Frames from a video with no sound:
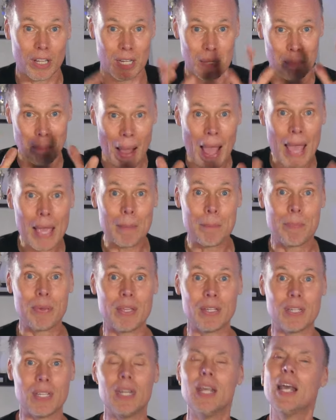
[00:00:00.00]
and in my
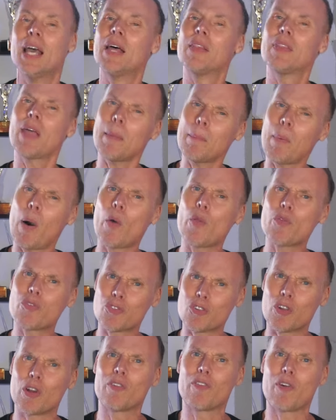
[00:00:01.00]
opinion, they both
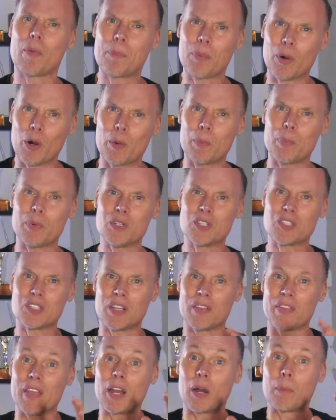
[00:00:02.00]
serve a purpose
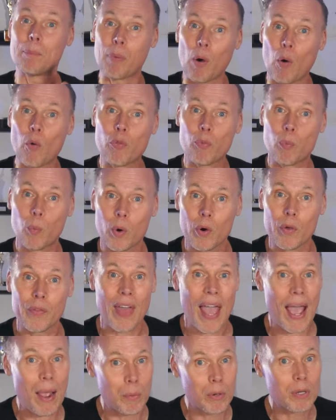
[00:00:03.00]
and they are both worth
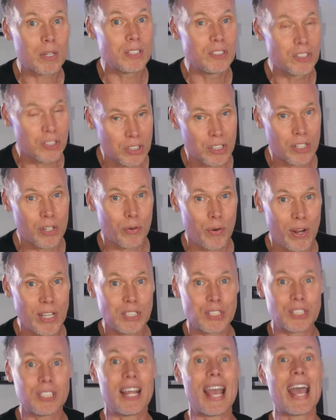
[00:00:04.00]
our
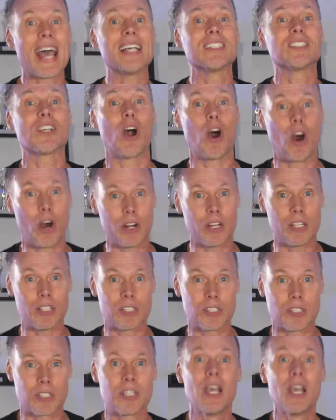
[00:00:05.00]
consideration as artists.